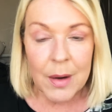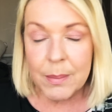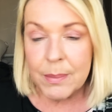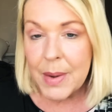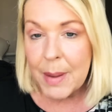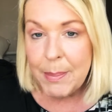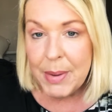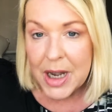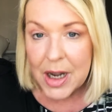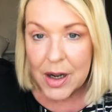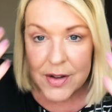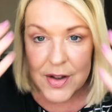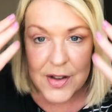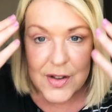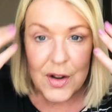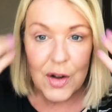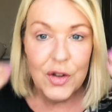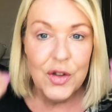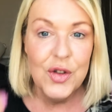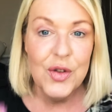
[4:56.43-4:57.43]
But because it's
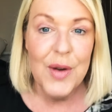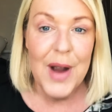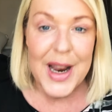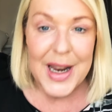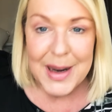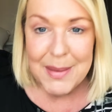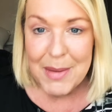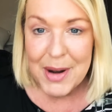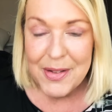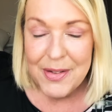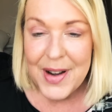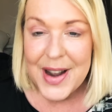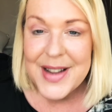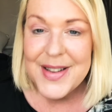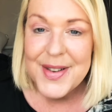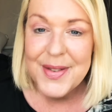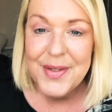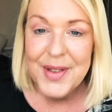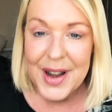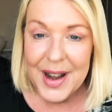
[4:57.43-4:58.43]
not draining my
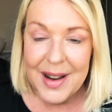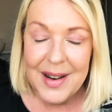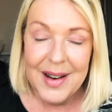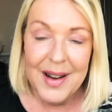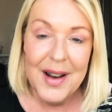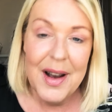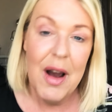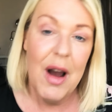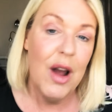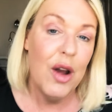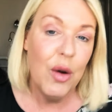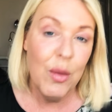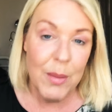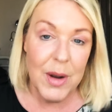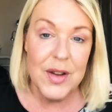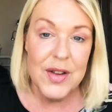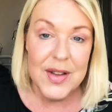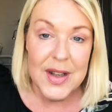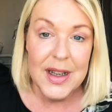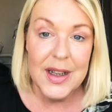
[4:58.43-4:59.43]
face of colour, I
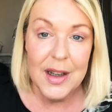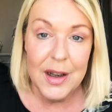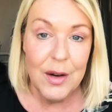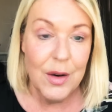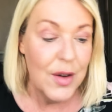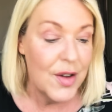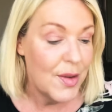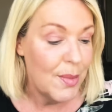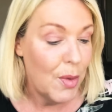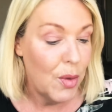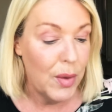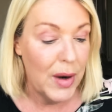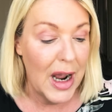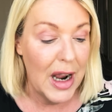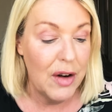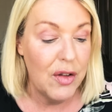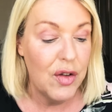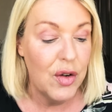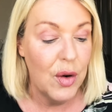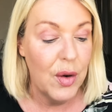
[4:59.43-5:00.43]
almost think it looks more
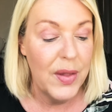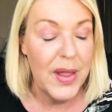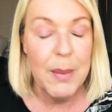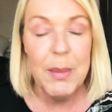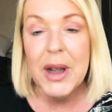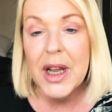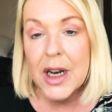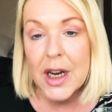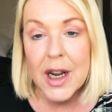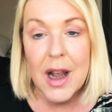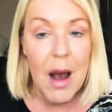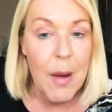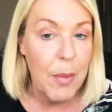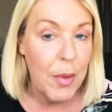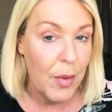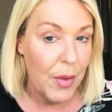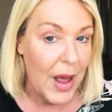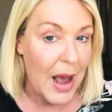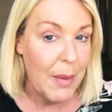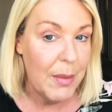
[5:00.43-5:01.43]
natural. And then we're going to
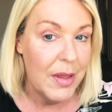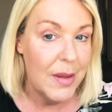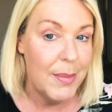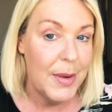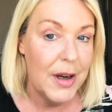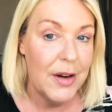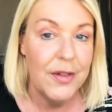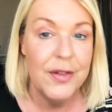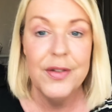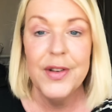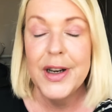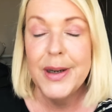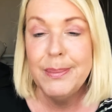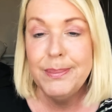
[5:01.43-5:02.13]
couple that with a bit of